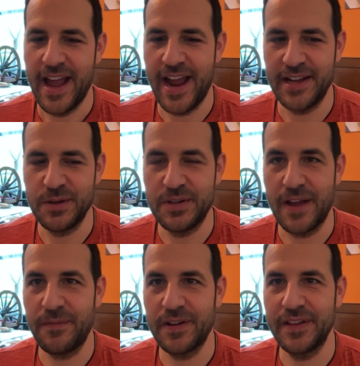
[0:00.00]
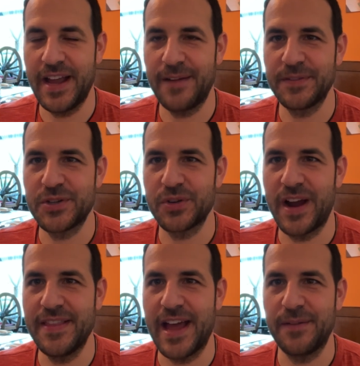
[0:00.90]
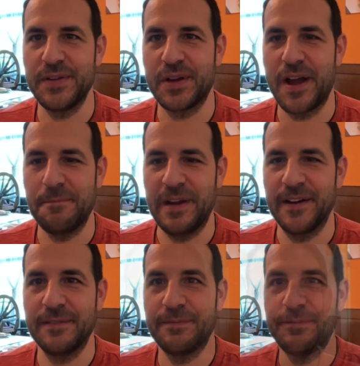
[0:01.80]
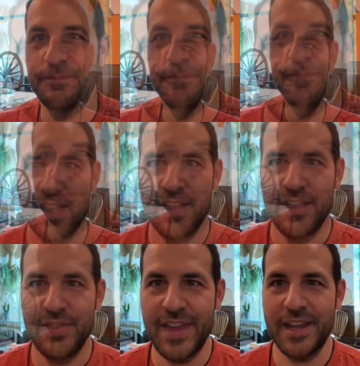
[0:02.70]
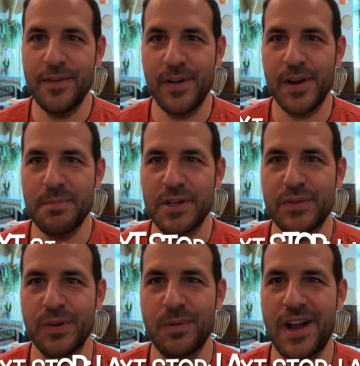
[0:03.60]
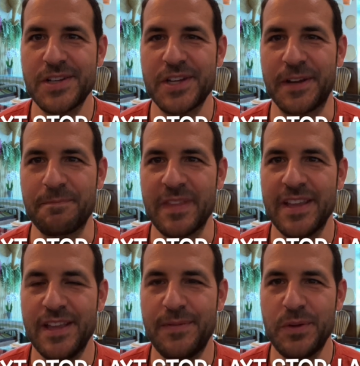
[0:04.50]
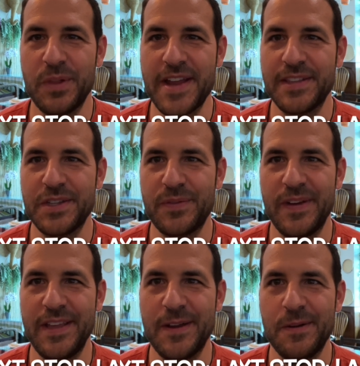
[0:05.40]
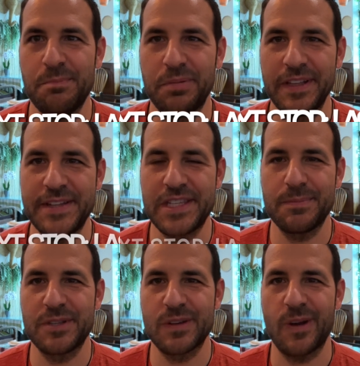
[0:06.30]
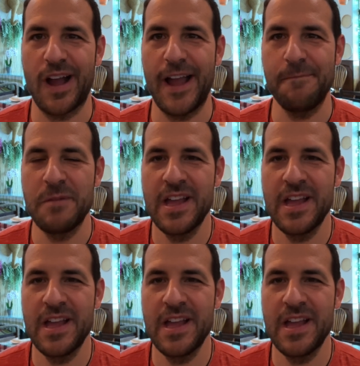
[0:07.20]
And you definitely have to try that if you come here. Thank you very much for watching. If you like this video, please subscribe.